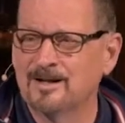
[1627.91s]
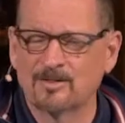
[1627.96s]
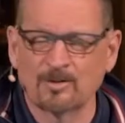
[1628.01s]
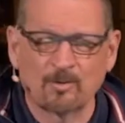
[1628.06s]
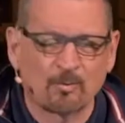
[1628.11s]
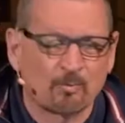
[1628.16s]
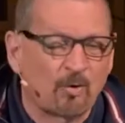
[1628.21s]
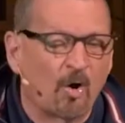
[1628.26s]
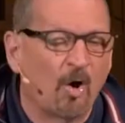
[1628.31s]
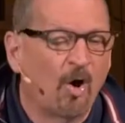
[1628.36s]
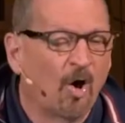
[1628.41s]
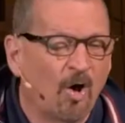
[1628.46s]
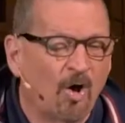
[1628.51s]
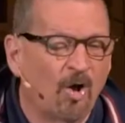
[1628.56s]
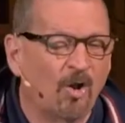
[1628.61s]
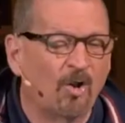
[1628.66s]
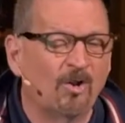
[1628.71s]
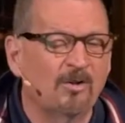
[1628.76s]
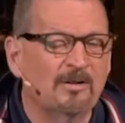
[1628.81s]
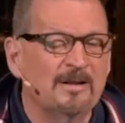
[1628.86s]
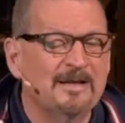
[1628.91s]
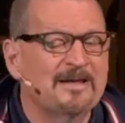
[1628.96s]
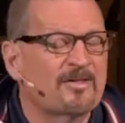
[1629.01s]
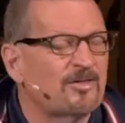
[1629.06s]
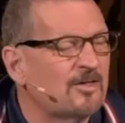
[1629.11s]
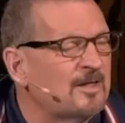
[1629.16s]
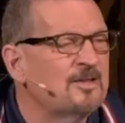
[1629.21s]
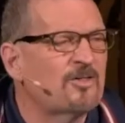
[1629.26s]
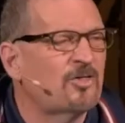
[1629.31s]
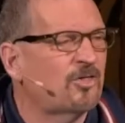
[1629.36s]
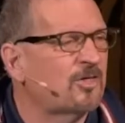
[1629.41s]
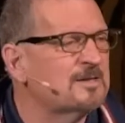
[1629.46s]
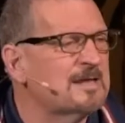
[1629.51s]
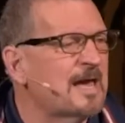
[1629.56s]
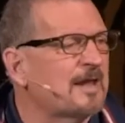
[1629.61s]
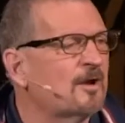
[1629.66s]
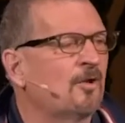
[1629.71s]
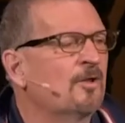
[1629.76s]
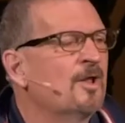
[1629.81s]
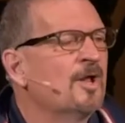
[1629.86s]
The role is
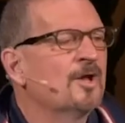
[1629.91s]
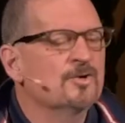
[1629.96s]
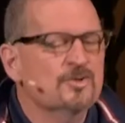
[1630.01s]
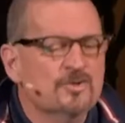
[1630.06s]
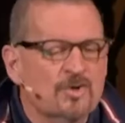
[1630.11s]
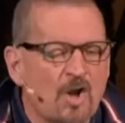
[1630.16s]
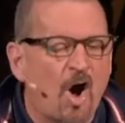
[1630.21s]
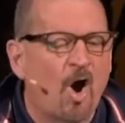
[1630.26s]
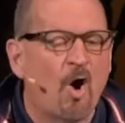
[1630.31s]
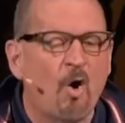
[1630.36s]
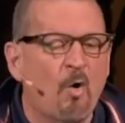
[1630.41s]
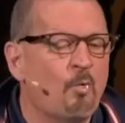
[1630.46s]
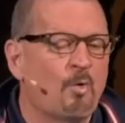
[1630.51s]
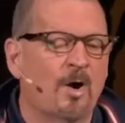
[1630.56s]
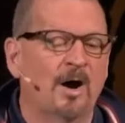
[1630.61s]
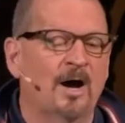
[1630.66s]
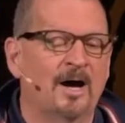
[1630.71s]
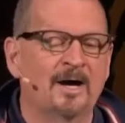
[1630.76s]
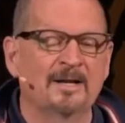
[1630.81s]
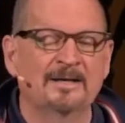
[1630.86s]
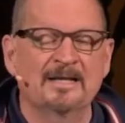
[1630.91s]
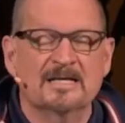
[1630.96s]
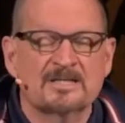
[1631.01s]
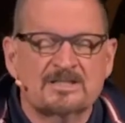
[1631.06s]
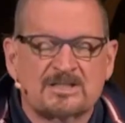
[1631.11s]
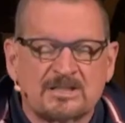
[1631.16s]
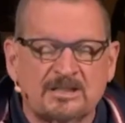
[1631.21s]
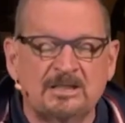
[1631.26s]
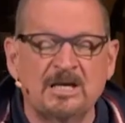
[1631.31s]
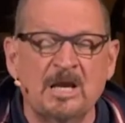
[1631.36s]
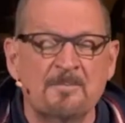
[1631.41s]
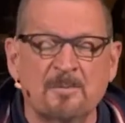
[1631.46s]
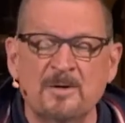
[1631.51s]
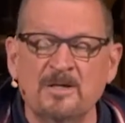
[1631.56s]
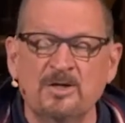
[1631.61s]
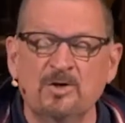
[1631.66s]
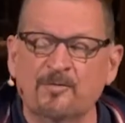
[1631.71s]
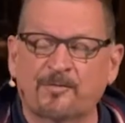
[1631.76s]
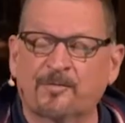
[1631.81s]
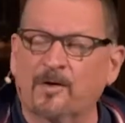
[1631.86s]
incidental. No one is
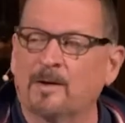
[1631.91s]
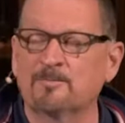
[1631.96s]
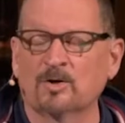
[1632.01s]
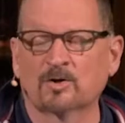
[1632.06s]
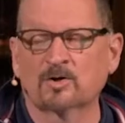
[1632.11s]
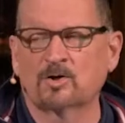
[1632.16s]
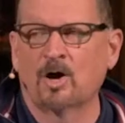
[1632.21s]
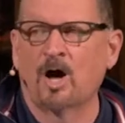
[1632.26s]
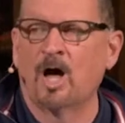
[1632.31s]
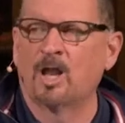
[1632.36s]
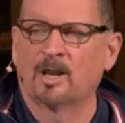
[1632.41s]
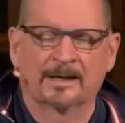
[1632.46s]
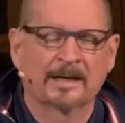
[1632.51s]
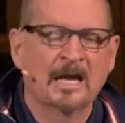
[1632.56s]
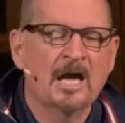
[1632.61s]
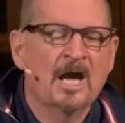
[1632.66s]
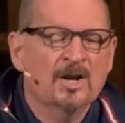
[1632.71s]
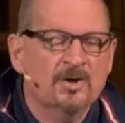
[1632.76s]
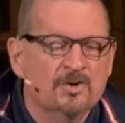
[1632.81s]
keeping you from your calling.